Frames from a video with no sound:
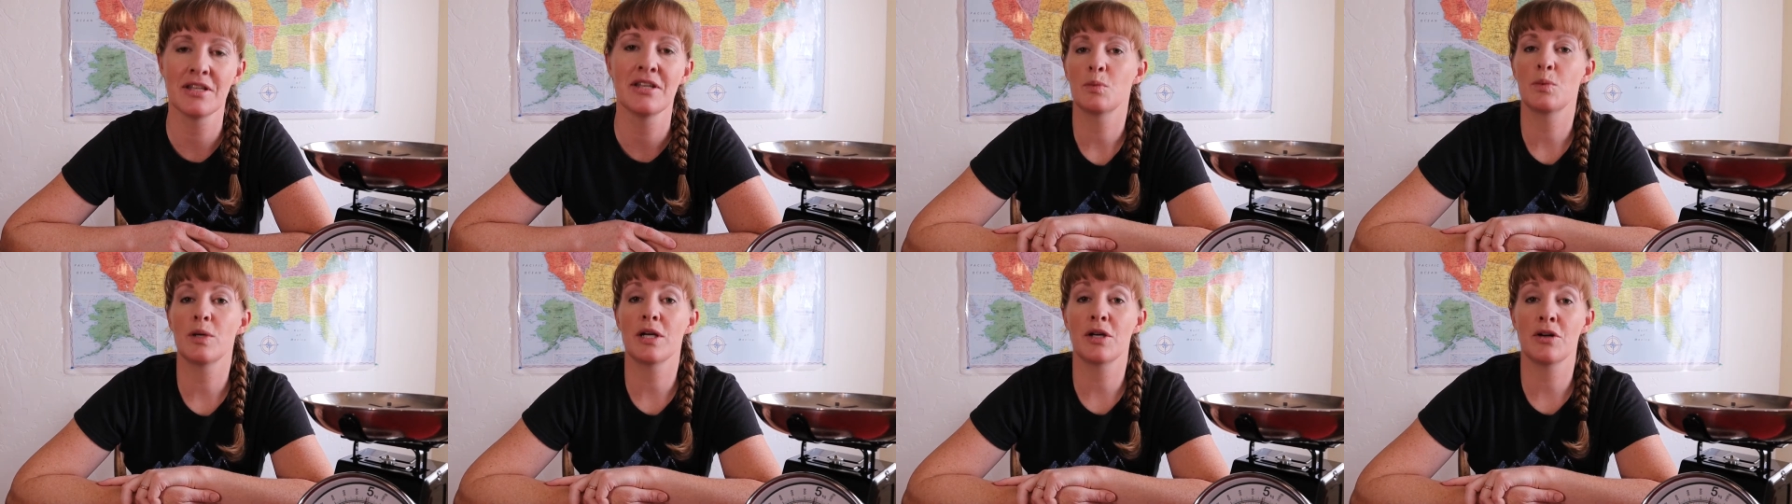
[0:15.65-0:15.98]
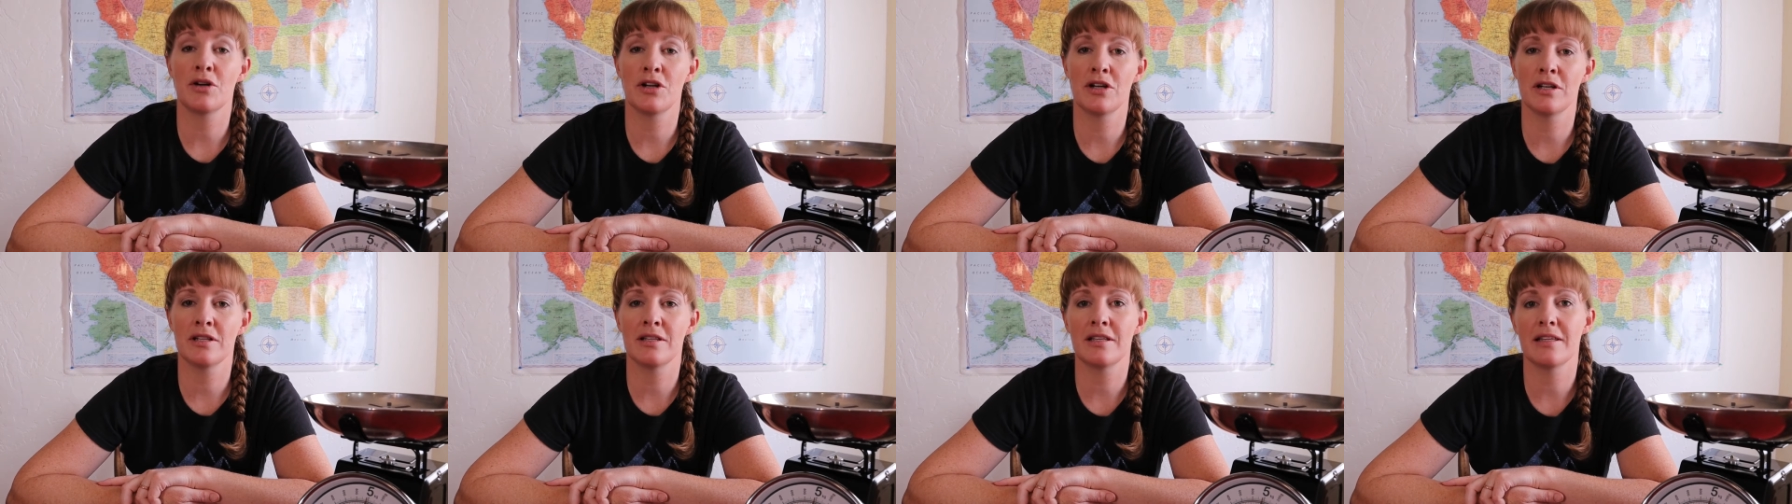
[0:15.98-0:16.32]
We
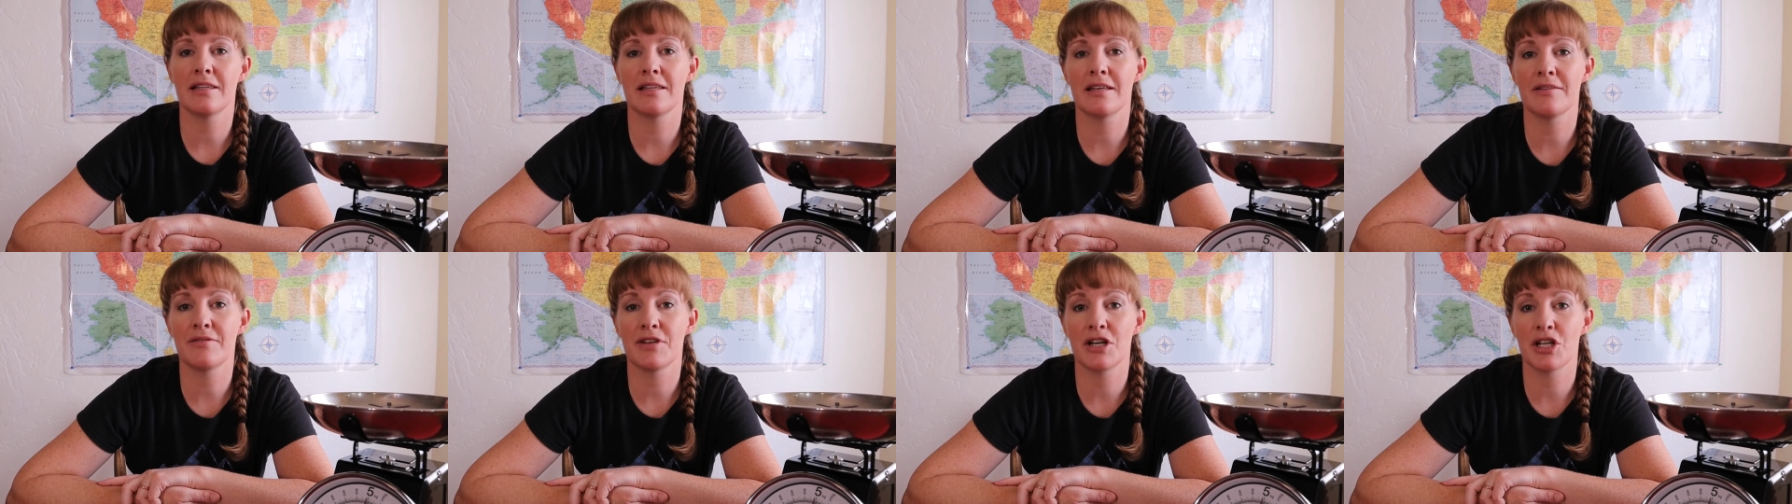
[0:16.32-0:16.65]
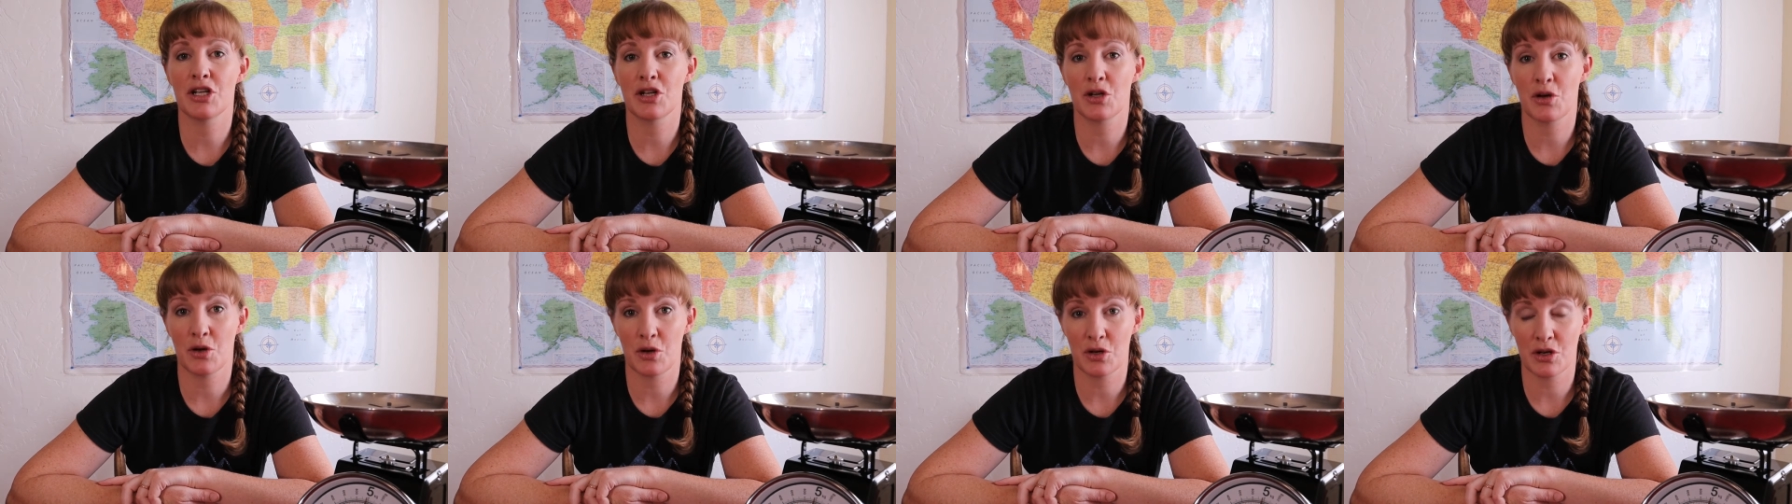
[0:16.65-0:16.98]
currently live on
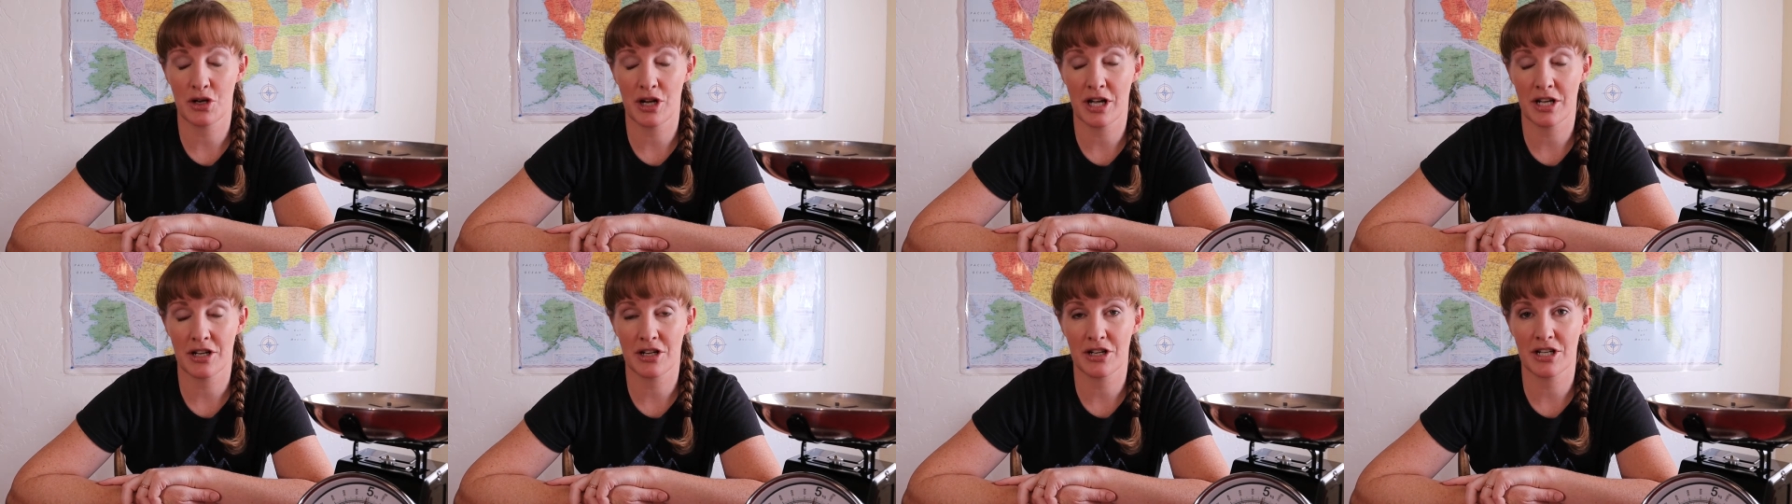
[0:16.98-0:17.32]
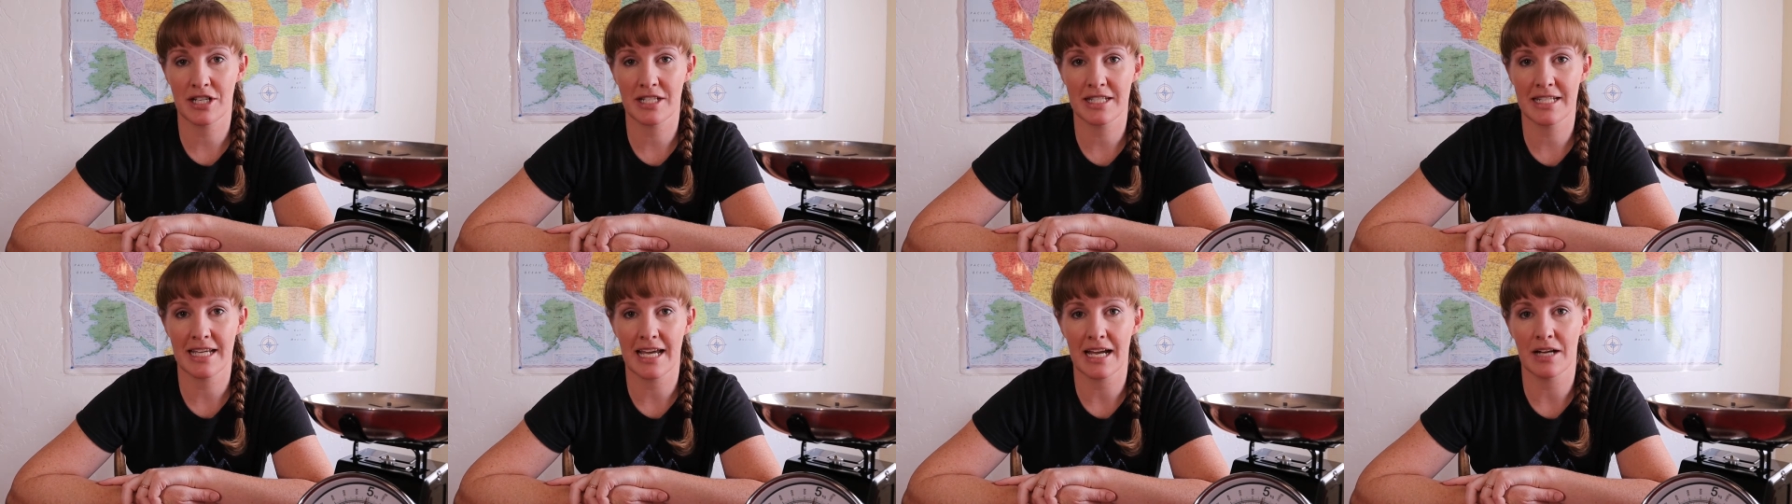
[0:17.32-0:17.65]
a 1/4 acre
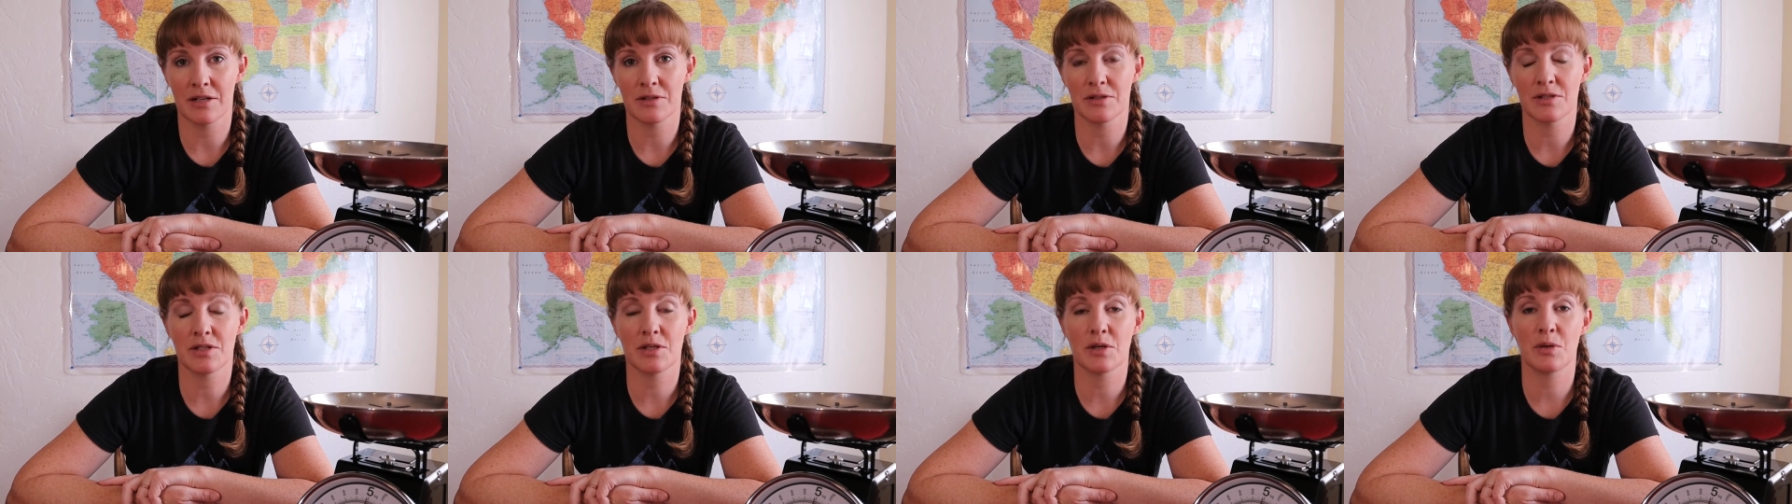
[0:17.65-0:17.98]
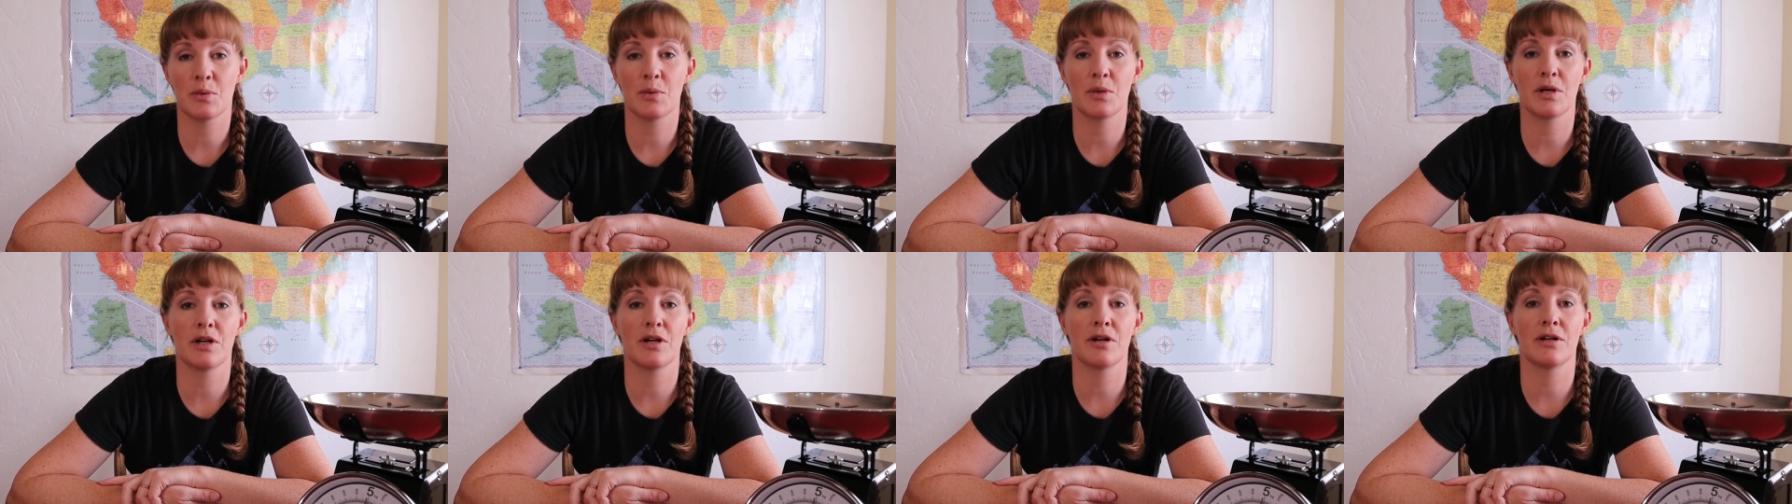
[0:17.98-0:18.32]
in town, so
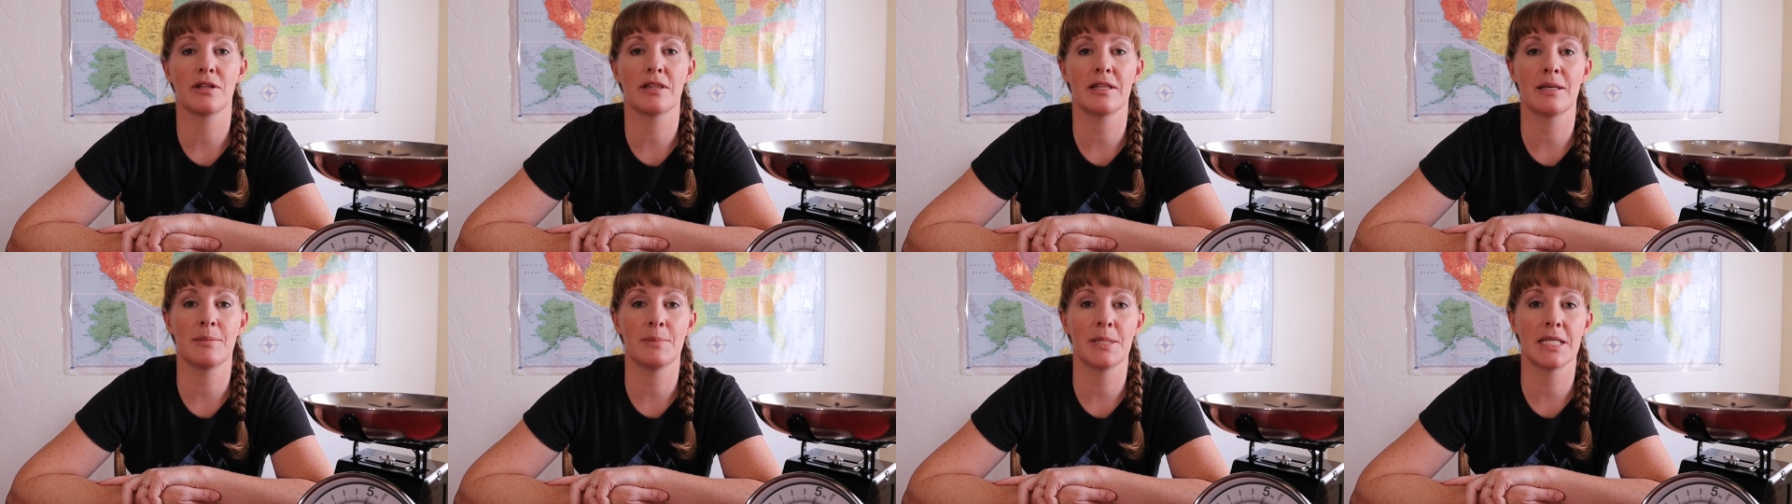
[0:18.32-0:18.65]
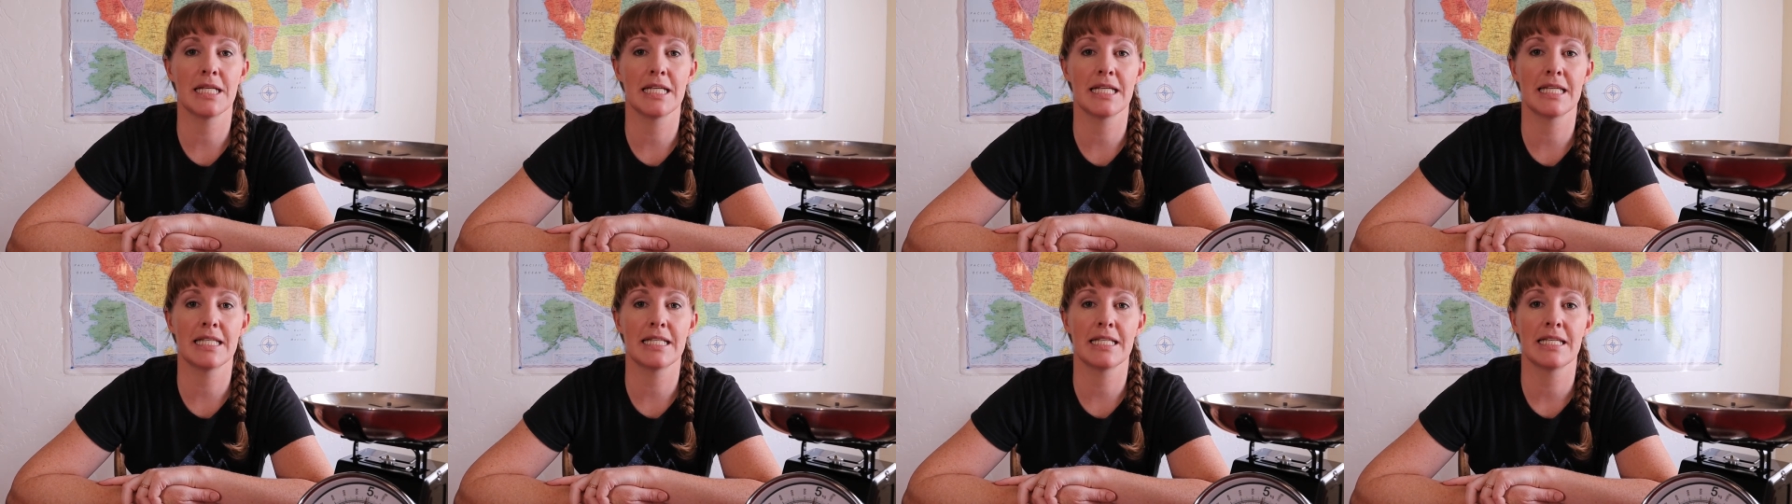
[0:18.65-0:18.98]
we're
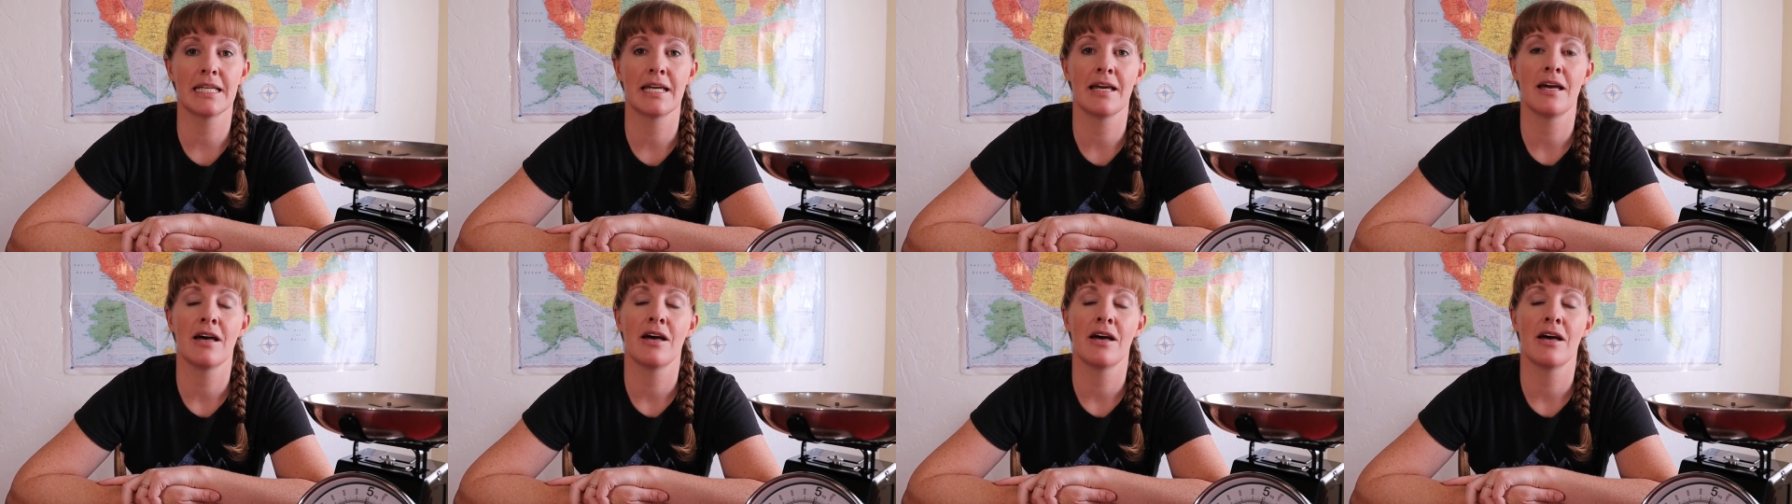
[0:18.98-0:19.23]
limited